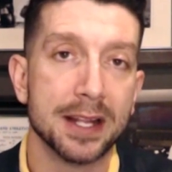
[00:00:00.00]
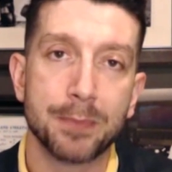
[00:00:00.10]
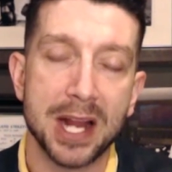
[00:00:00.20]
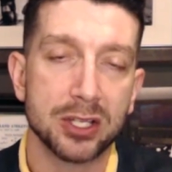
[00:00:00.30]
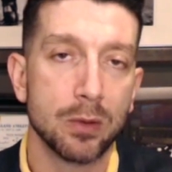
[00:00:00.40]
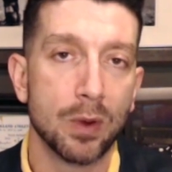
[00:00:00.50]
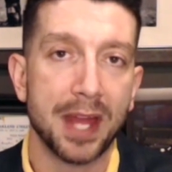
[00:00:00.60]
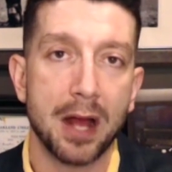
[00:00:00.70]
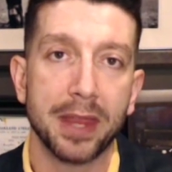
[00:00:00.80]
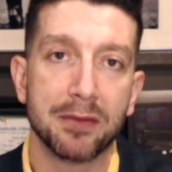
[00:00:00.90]
And especially
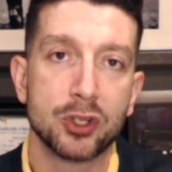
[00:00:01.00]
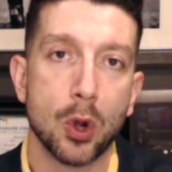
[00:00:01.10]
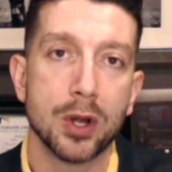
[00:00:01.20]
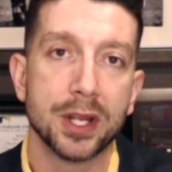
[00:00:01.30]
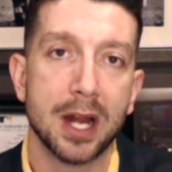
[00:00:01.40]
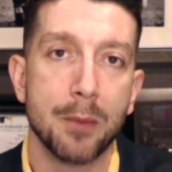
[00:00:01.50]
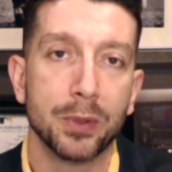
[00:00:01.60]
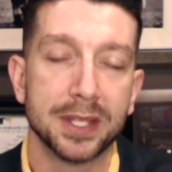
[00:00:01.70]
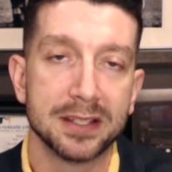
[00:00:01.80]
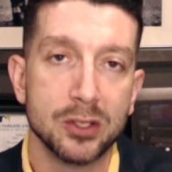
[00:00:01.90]
with how they've shortened it
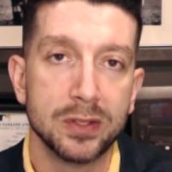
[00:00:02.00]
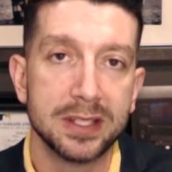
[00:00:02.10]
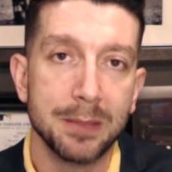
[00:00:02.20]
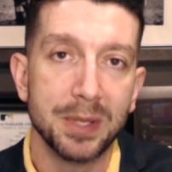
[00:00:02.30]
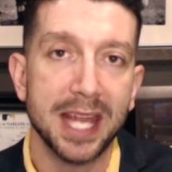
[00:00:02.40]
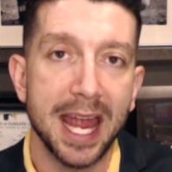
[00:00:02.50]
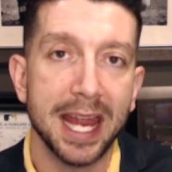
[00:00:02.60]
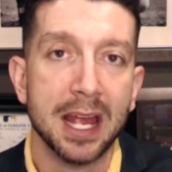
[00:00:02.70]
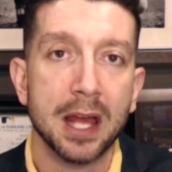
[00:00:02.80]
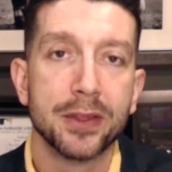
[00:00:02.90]
up with this new
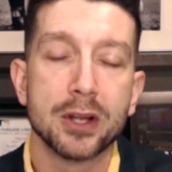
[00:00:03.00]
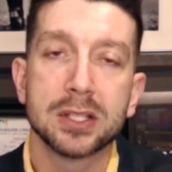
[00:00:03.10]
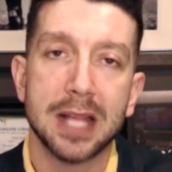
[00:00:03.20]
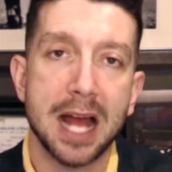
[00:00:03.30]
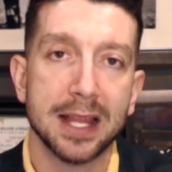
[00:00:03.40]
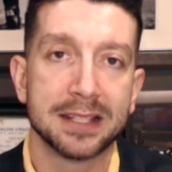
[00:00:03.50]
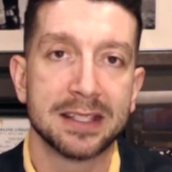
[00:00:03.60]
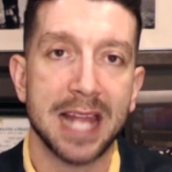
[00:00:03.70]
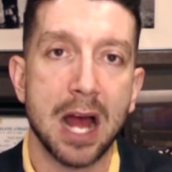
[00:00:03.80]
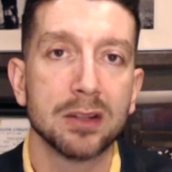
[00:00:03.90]
CBA, there's a lot
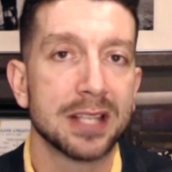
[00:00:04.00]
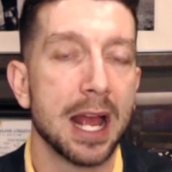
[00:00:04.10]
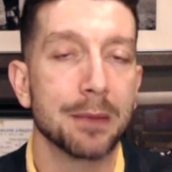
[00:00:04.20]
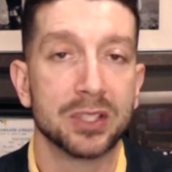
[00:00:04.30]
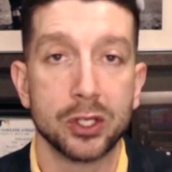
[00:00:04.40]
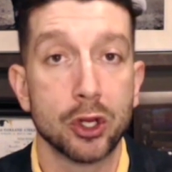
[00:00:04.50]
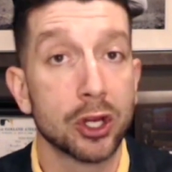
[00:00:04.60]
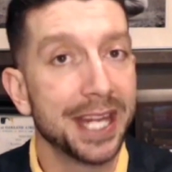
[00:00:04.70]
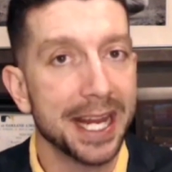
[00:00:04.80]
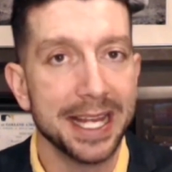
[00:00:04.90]
less downtime. So
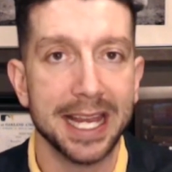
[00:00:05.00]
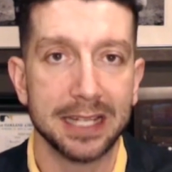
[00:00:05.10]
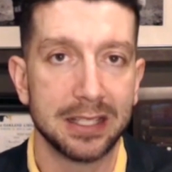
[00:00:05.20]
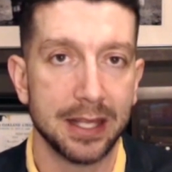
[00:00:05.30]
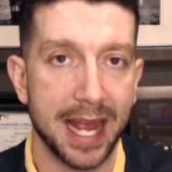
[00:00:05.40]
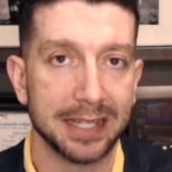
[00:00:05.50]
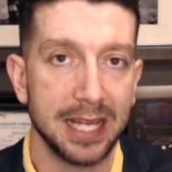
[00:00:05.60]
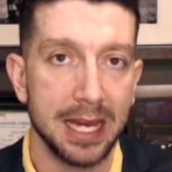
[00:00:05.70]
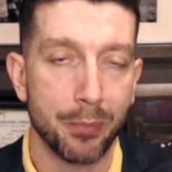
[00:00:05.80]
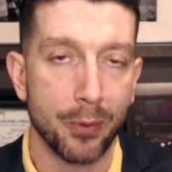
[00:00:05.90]
you're getting into that
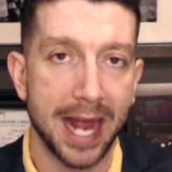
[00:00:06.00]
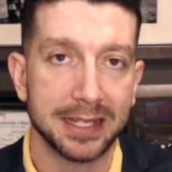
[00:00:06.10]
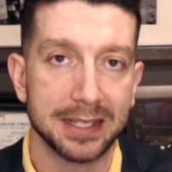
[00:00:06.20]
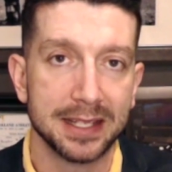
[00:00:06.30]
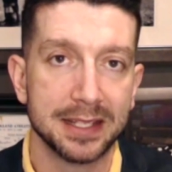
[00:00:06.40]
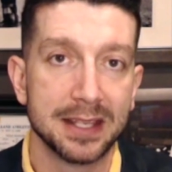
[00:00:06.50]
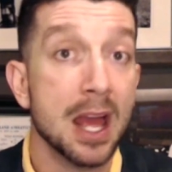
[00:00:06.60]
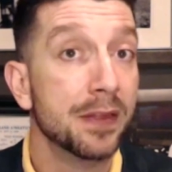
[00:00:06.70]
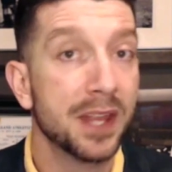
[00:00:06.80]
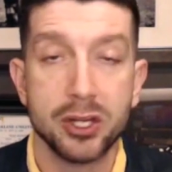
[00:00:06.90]
team practices,
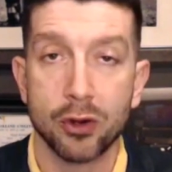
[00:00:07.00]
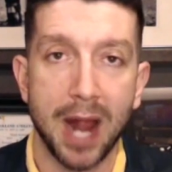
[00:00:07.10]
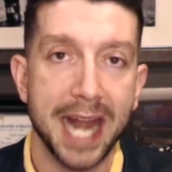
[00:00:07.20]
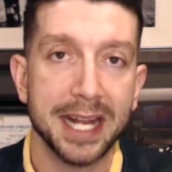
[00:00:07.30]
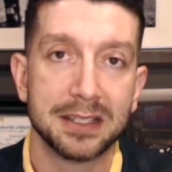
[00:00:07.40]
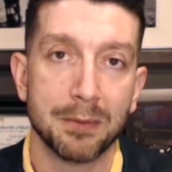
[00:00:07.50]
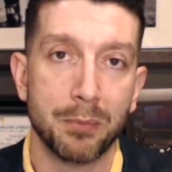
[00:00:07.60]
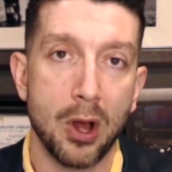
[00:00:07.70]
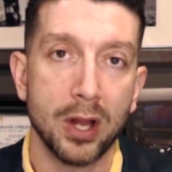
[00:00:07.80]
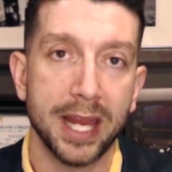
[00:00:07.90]
then you're right into
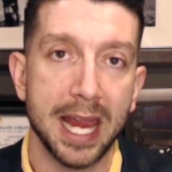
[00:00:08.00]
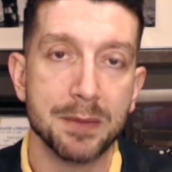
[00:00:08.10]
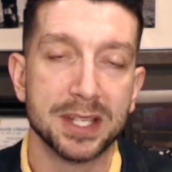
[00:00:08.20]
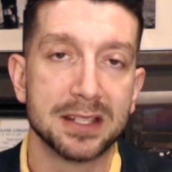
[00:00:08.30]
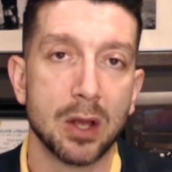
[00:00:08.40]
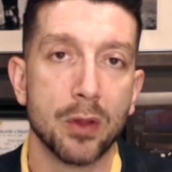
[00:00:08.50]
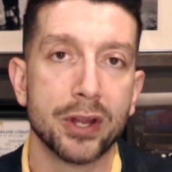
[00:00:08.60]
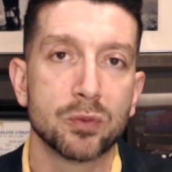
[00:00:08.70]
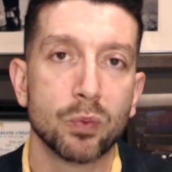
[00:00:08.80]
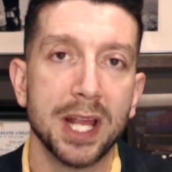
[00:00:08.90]
ball games. And so
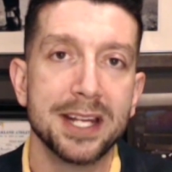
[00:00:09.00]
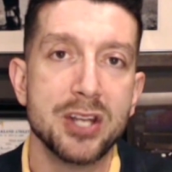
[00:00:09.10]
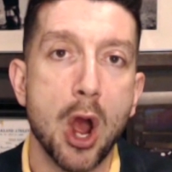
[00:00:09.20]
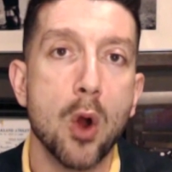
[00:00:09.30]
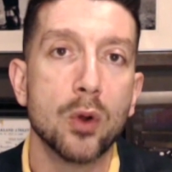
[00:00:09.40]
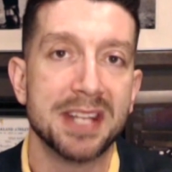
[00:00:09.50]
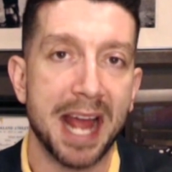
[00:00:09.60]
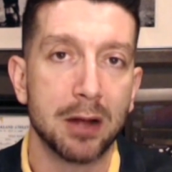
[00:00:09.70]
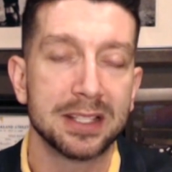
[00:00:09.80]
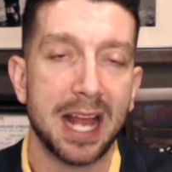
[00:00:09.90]
there's really no
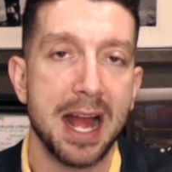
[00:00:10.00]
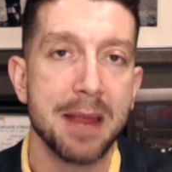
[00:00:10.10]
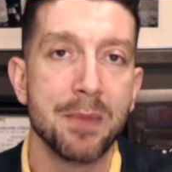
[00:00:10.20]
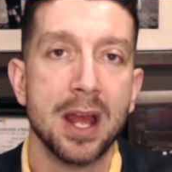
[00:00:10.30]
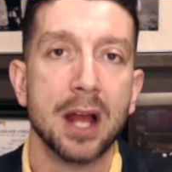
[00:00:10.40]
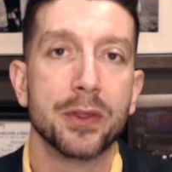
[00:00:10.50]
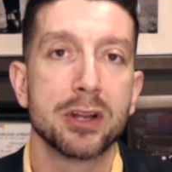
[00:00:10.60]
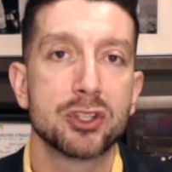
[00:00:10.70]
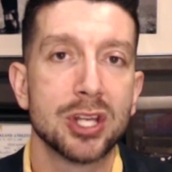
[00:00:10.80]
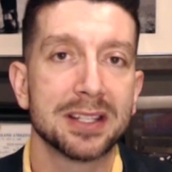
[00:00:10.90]
downtime.
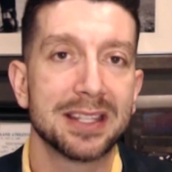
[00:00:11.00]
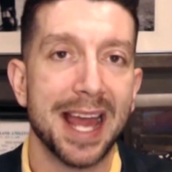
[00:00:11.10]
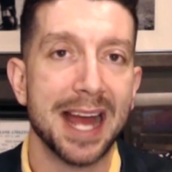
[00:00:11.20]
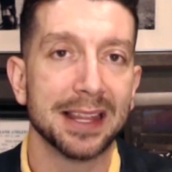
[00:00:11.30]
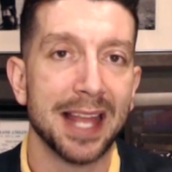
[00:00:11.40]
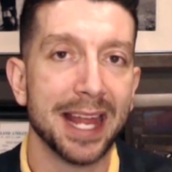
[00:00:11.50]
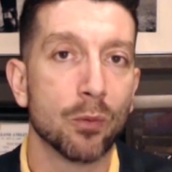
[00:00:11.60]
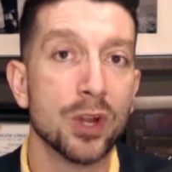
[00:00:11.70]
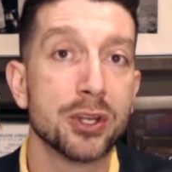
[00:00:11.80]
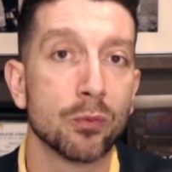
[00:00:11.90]
There's just that,
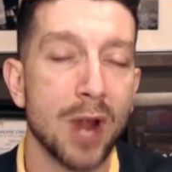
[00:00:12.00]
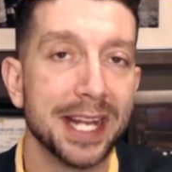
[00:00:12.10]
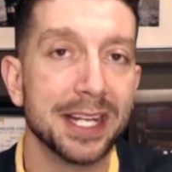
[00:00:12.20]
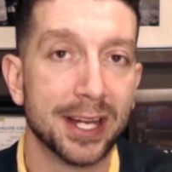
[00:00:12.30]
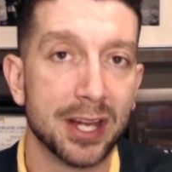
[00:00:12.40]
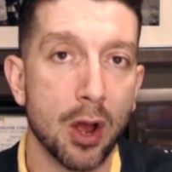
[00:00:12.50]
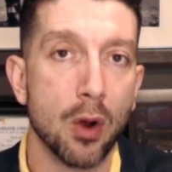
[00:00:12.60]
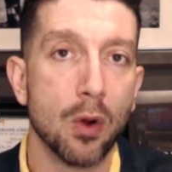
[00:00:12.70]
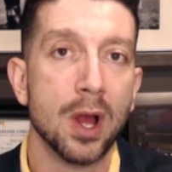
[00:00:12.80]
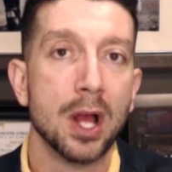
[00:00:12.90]
like, when you're ready to
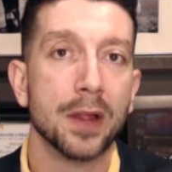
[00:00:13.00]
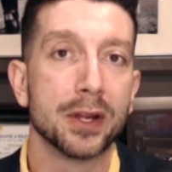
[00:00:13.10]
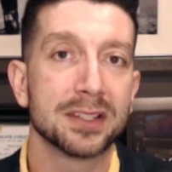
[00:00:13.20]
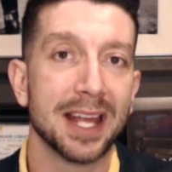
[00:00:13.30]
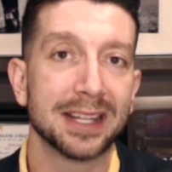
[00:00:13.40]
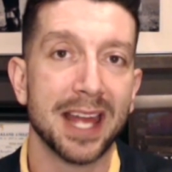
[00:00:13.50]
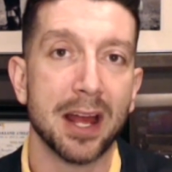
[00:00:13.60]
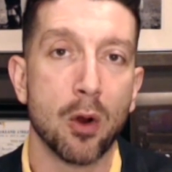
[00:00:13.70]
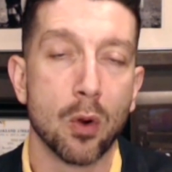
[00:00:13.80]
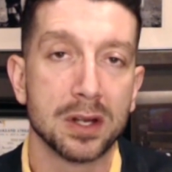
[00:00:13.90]
go, there's like
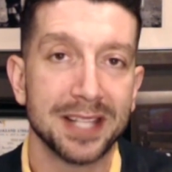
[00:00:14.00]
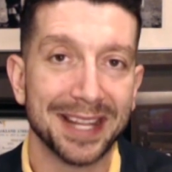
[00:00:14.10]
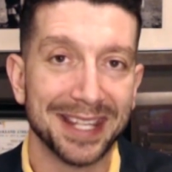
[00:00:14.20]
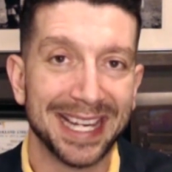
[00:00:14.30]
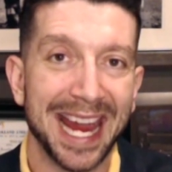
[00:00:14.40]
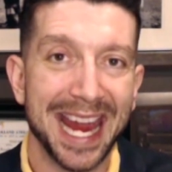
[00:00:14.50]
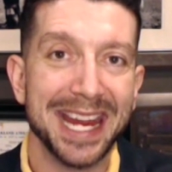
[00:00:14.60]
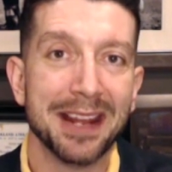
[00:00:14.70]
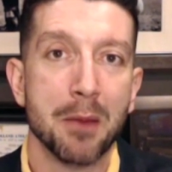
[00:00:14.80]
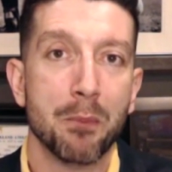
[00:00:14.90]
that horse at the
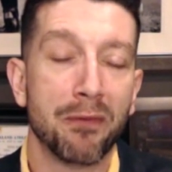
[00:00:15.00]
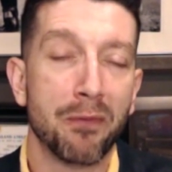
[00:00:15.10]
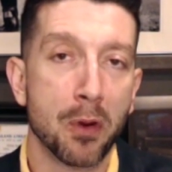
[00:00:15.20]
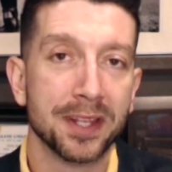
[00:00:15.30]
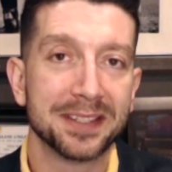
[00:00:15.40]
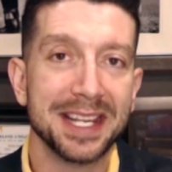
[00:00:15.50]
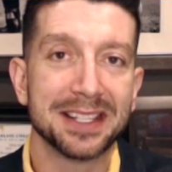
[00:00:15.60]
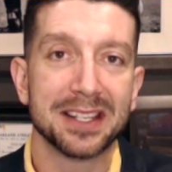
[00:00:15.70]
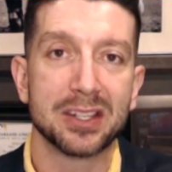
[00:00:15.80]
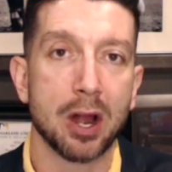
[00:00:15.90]
gate before the
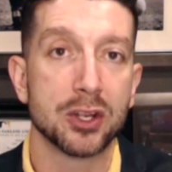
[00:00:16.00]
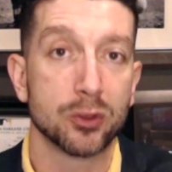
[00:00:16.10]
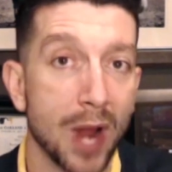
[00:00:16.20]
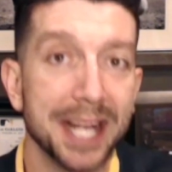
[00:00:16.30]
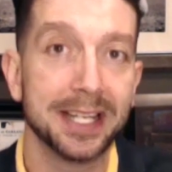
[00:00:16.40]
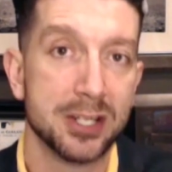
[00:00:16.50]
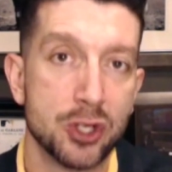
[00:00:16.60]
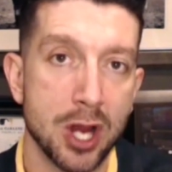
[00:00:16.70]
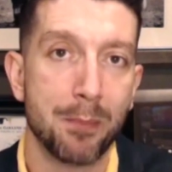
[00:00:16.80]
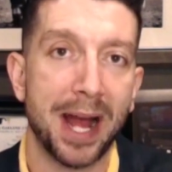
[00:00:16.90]
season starts, ready to
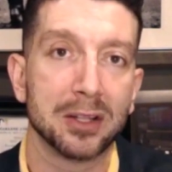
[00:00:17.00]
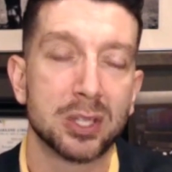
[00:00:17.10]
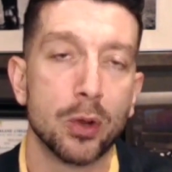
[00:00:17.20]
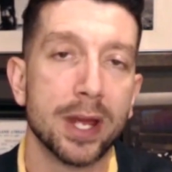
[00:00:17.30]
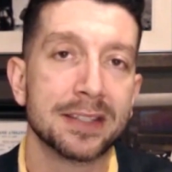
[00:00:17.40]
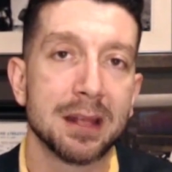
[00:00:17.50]
jump out to it.